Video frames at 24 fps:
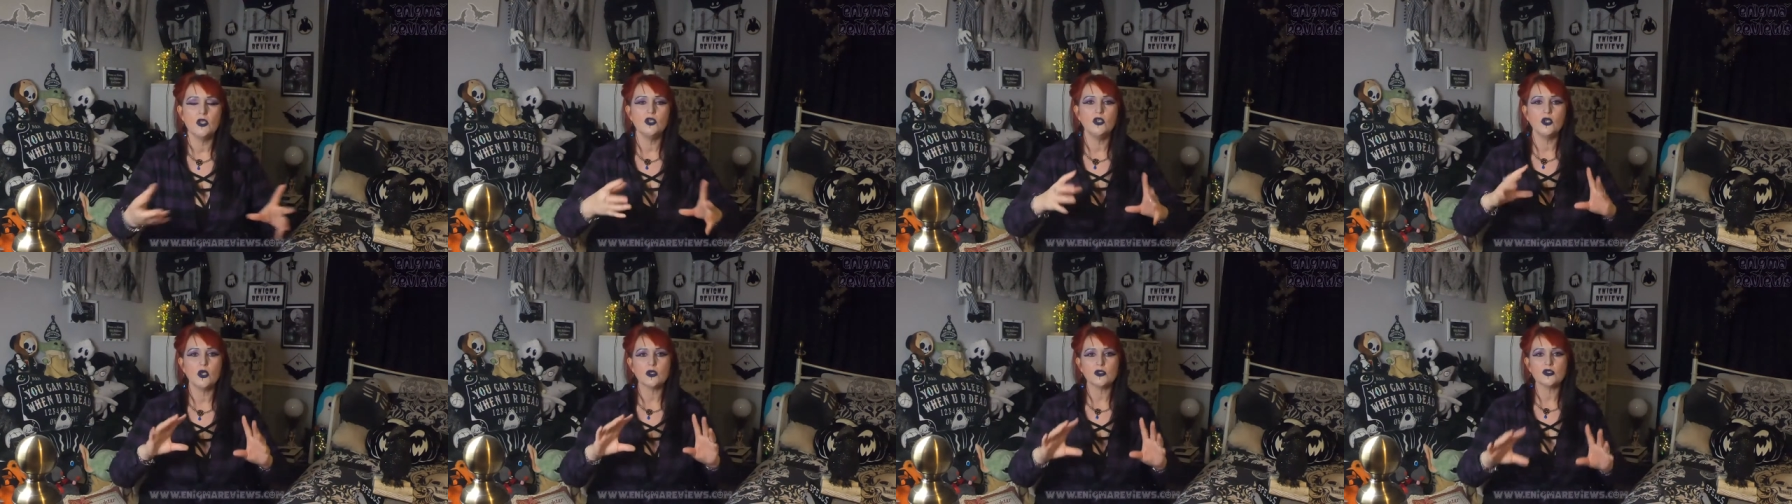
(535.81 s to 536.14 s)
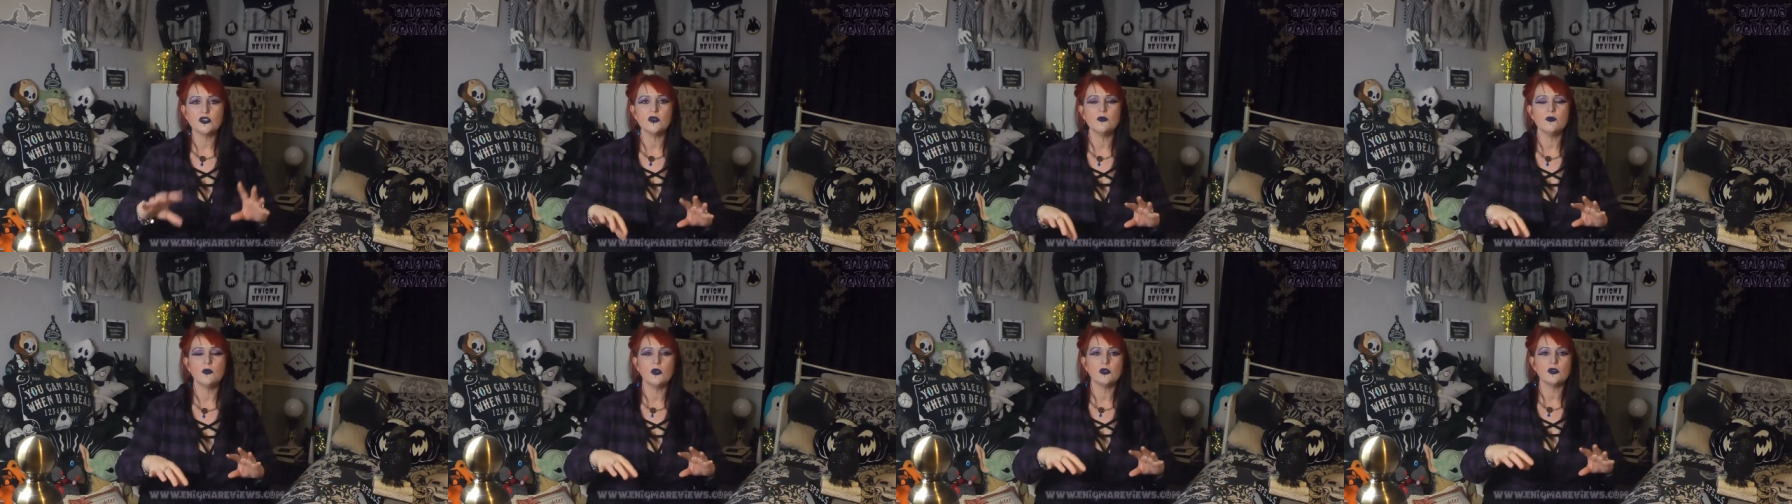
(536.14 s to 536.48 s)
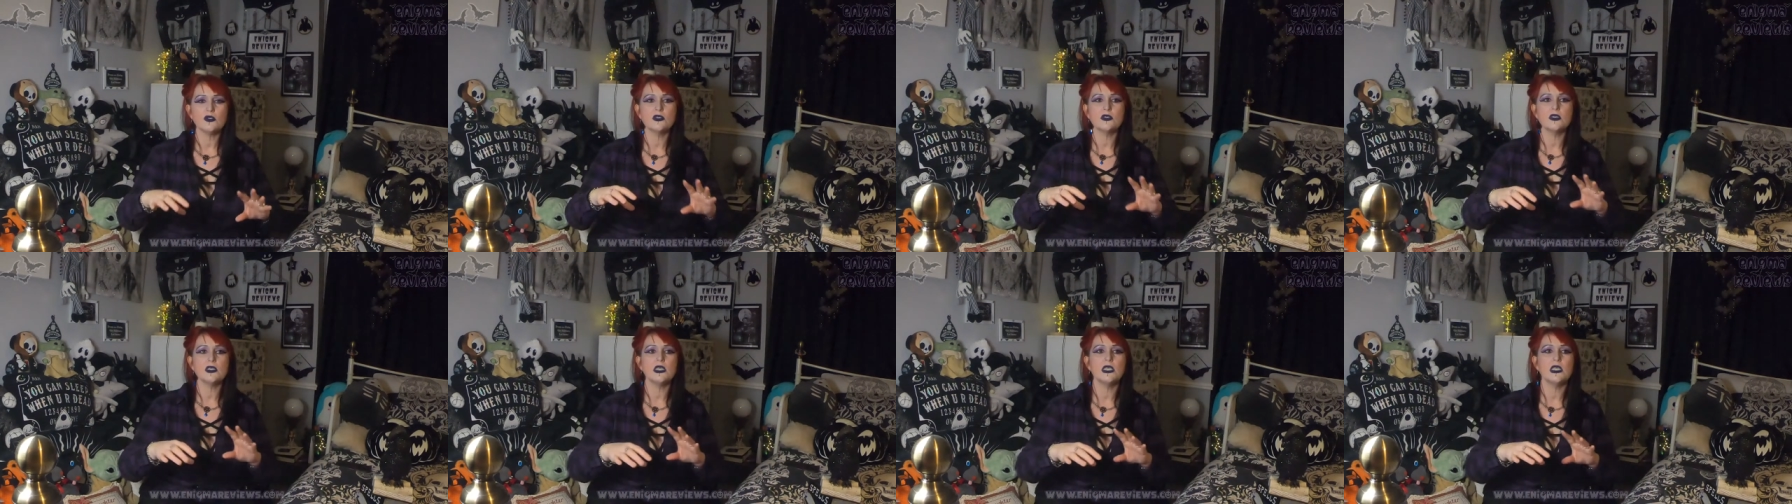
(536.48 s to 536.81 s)
not so
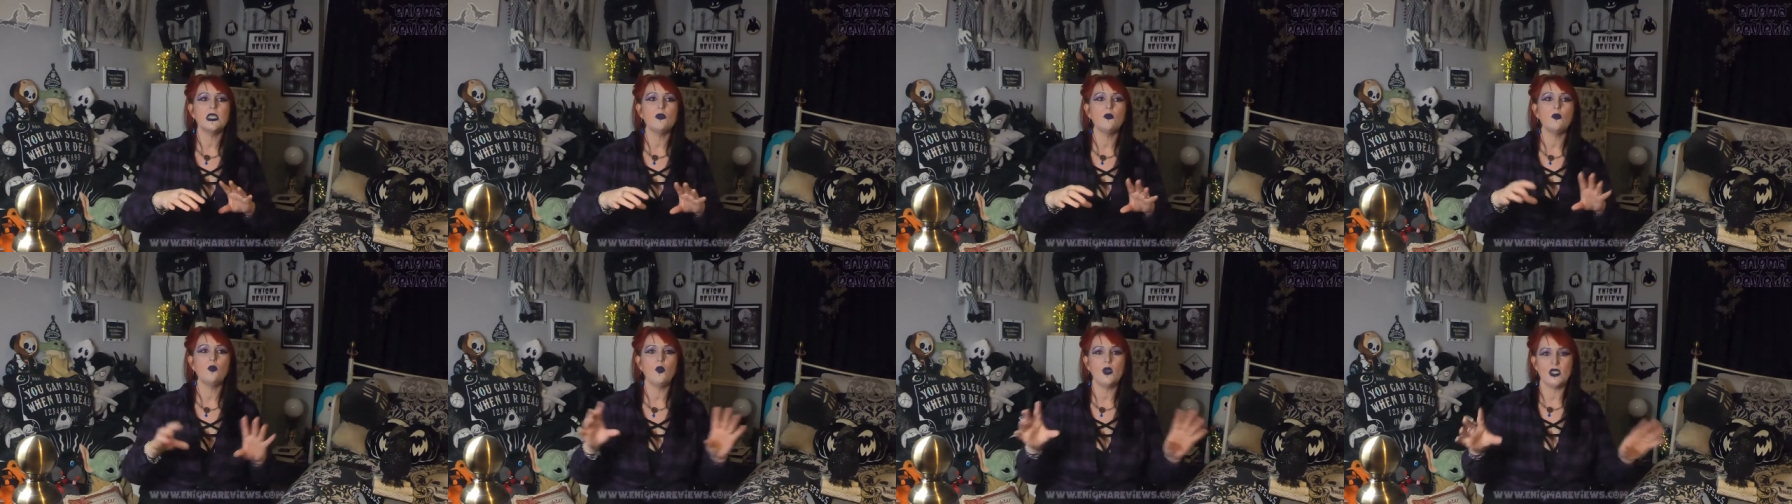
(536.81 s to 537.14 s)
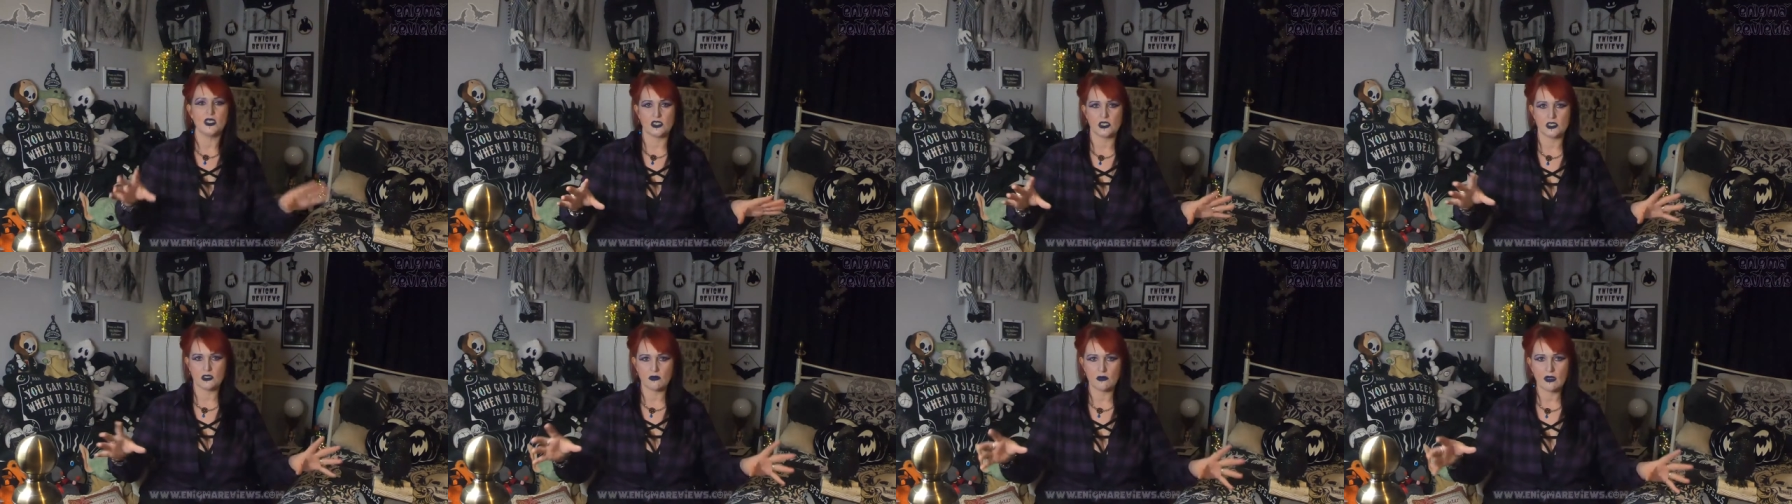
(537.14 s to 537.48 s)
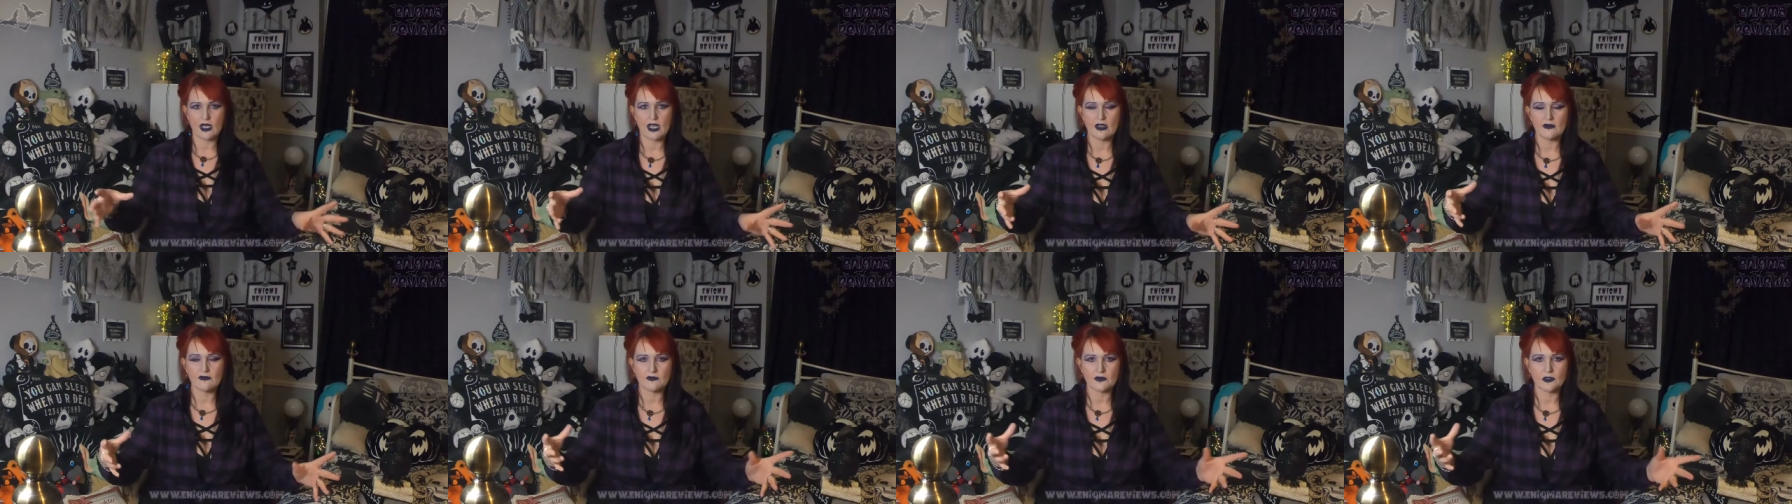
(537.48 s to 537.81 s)
much the
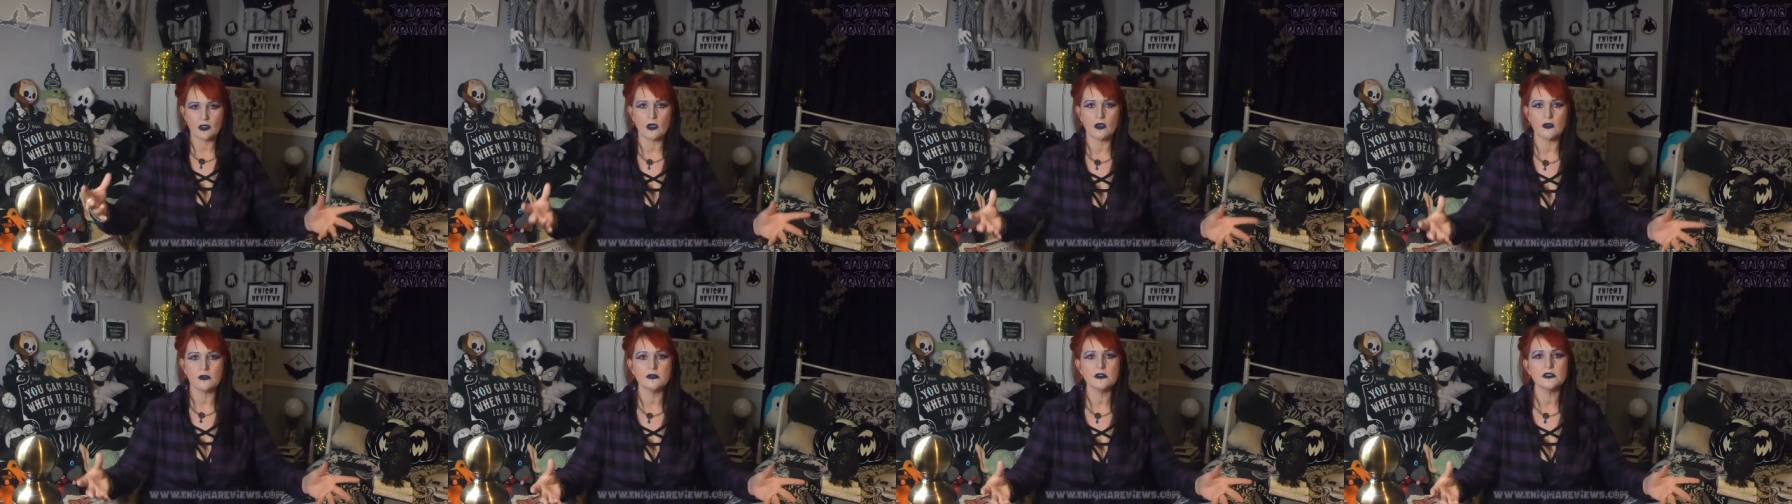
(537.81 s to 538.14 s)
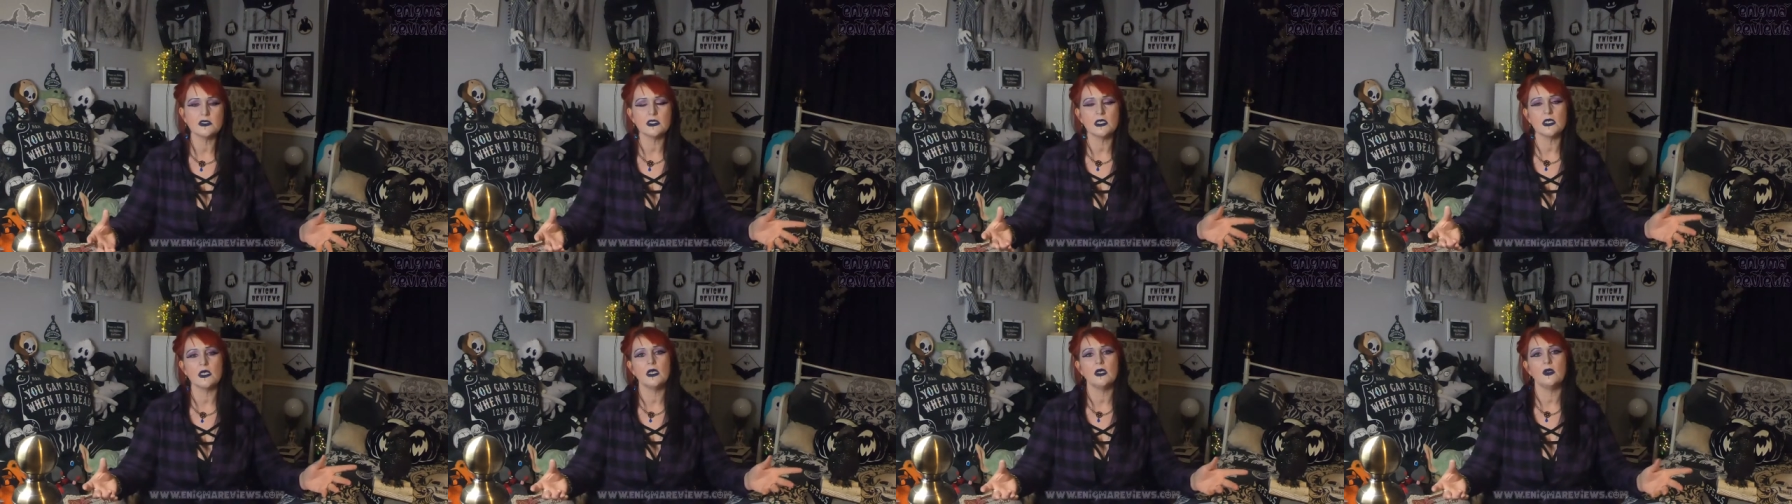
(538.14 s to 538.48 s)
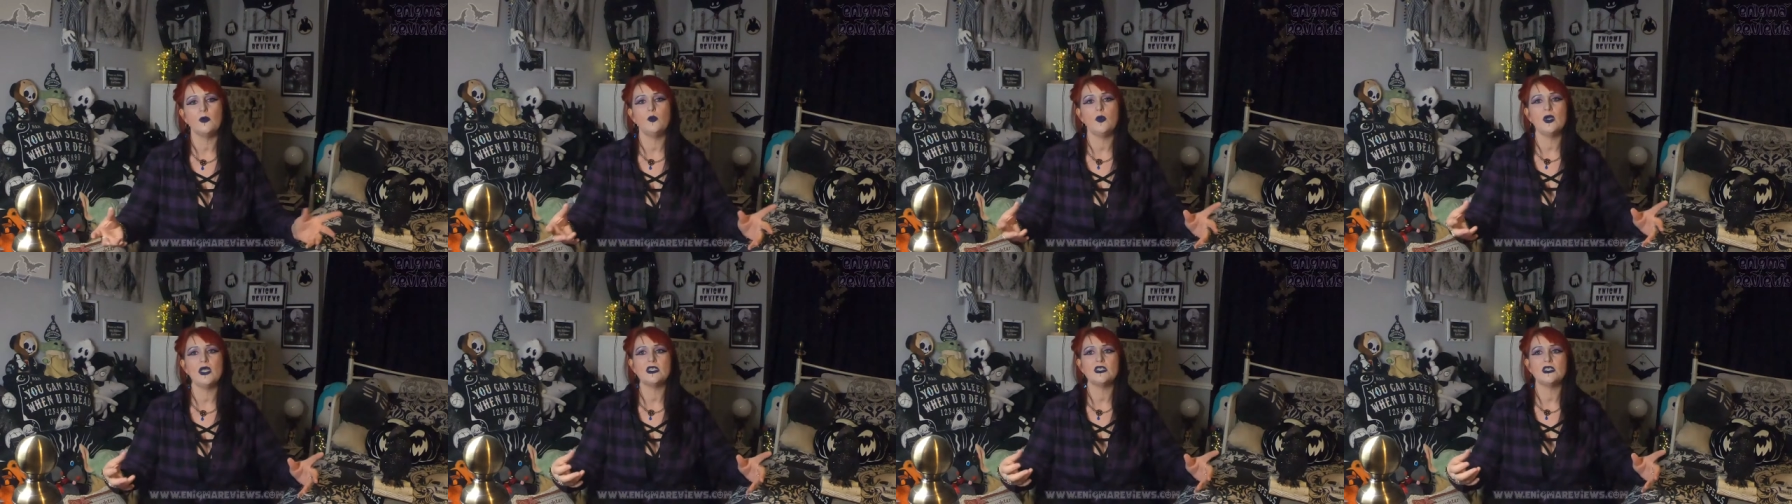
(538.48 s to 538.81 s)
witchcraft
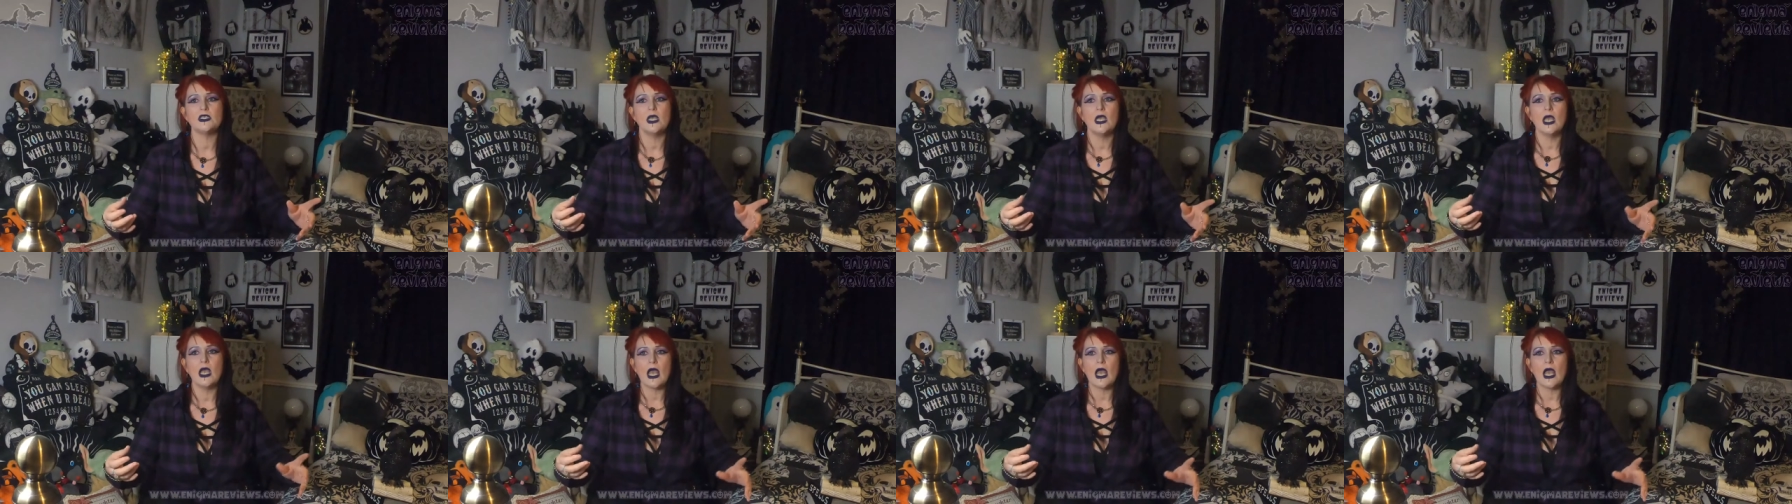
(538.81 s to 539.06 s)
altar, which